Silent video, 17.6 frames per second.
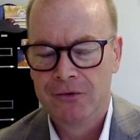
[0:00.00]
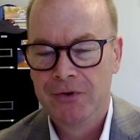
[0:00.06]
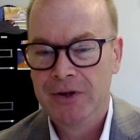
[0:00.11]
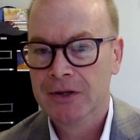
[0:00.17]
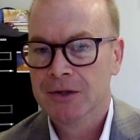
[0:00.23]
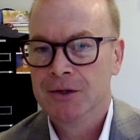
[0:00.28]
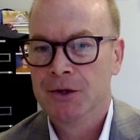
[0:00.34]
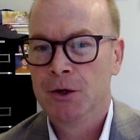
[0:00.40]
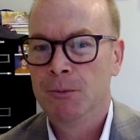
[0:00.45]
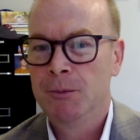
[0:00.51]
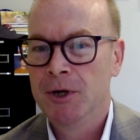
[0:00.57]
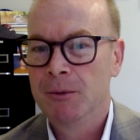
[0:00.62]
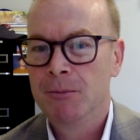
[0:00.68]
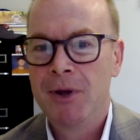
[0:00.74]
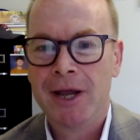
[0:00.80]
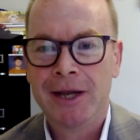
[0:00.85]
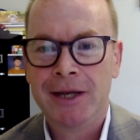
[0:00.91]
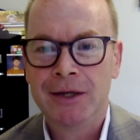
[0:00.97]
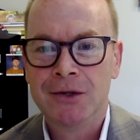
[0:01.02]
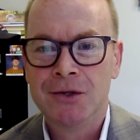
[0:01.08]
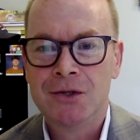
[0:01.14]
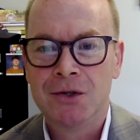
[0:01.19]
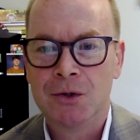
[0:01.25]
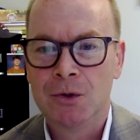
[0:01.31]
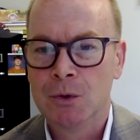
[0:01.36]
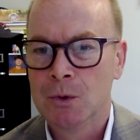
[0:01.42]
feel a little bit of pain
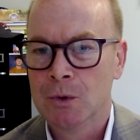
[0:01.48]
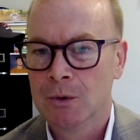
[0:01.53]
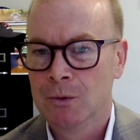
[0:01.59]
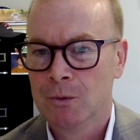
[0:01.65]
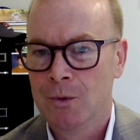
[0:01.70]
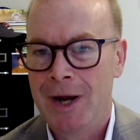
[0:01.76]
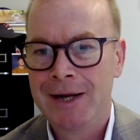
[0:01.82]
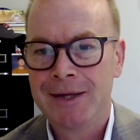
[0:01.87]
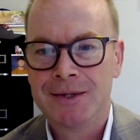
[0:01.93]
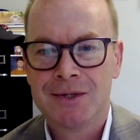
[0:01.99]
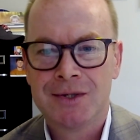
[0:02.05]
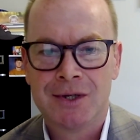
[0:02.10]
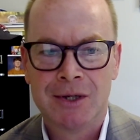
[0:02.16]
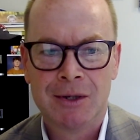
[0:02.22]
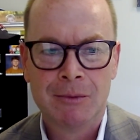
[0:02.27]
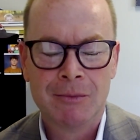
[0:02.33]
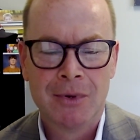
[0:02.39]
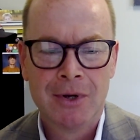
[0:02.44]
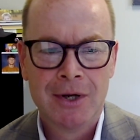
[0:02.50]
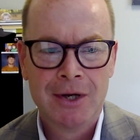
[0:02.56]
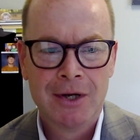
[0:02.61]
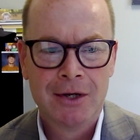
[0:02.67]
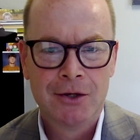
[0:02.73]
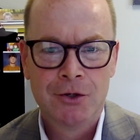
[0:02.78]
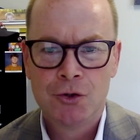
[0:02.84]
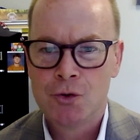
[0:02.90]
to right some
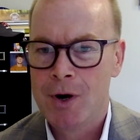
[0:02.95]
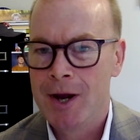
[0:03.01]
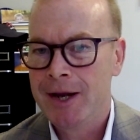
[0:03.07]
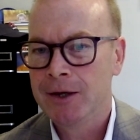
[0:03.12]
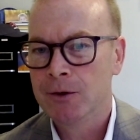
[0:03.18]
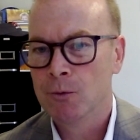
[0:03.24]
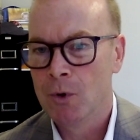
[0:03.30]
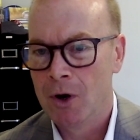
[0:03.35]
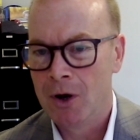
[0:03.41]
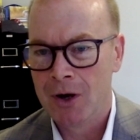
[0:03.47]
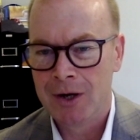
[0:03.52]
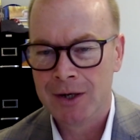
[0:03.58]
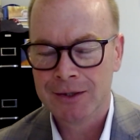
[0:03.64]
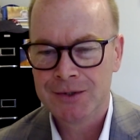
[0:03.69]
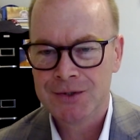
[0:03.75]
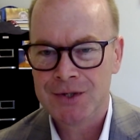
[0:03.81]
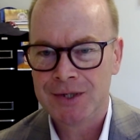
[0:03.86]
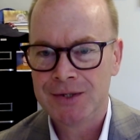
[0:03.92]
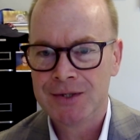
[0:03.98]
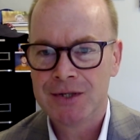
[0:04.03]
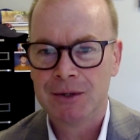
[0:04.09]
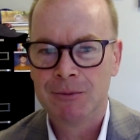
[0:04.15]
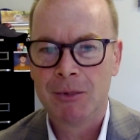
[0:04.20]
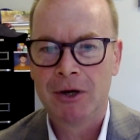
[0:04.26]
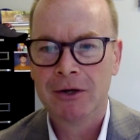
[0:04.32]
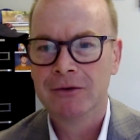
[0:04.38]
trade wrongs and
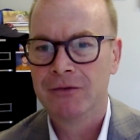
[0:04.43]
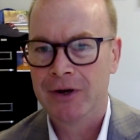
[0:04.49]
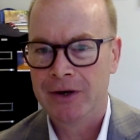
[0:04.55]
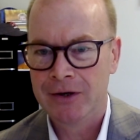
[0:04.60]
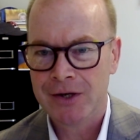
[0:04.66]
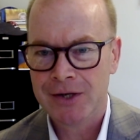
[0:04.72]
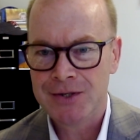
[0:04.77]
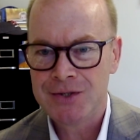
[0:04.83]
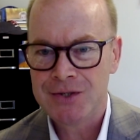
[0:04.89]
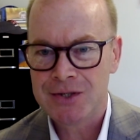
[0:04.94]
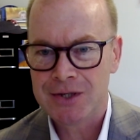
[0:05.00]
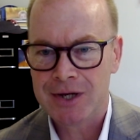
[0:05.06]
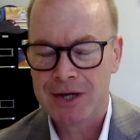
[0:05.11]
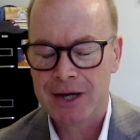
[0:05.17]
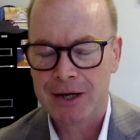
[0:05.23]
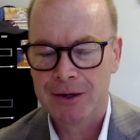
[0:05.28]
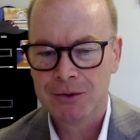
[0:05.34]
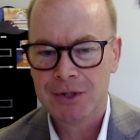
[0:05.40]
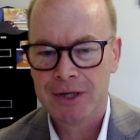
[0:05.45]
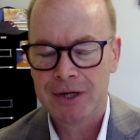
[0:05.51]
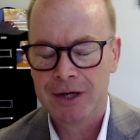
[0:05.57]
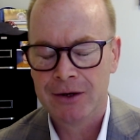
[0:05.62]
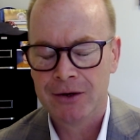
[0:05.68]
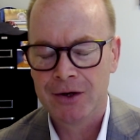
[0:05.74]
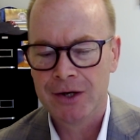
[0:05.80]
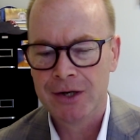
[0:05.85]
some unfairness out
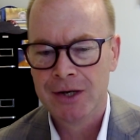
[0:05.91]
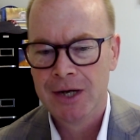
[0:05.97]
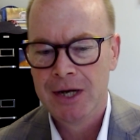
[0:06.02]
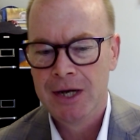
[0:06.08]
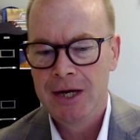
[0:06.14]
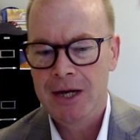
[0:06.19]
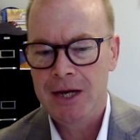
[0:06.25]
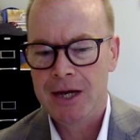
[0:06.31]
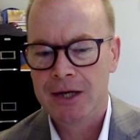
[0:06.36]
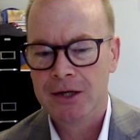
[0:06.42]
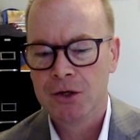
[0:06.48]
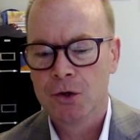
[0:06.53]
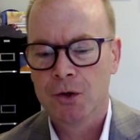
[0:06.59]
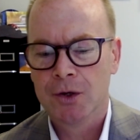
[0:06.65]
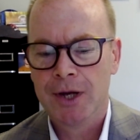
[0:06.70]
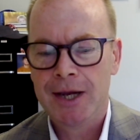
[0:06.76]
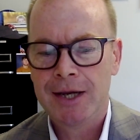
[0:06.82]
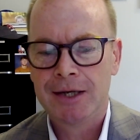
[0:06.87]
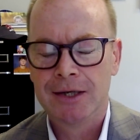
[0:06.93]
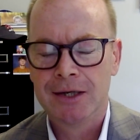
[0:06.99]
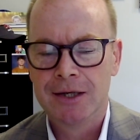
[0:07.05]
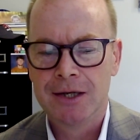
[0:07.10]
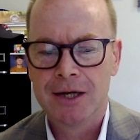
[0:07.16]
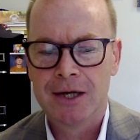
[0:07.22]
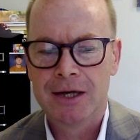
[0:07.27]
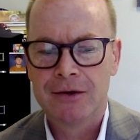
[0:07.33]
there, and create
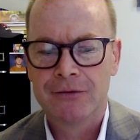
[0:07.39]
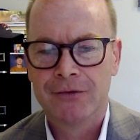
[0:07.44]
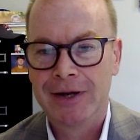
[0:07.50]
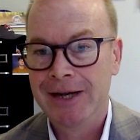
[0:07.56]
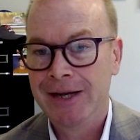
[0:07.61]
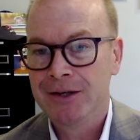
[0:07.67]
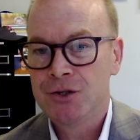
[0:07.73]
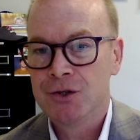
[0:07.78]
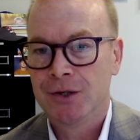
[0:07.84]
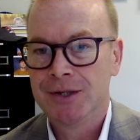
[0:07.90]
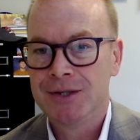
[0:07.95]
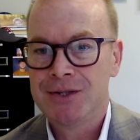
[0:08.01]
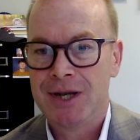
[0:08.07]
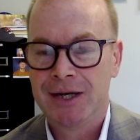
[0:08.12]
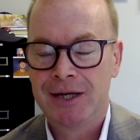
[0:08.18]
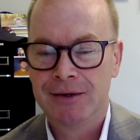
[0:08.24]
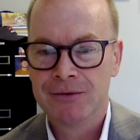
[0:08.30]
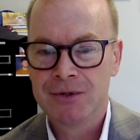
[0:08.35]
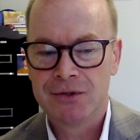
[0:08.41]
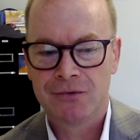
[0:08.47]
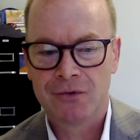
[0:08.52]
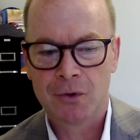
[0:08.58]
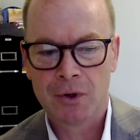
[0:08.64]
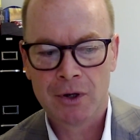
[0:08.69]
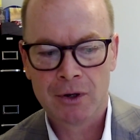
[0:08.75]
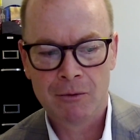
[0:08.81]
financial incentives
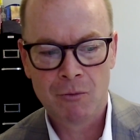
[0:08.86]
for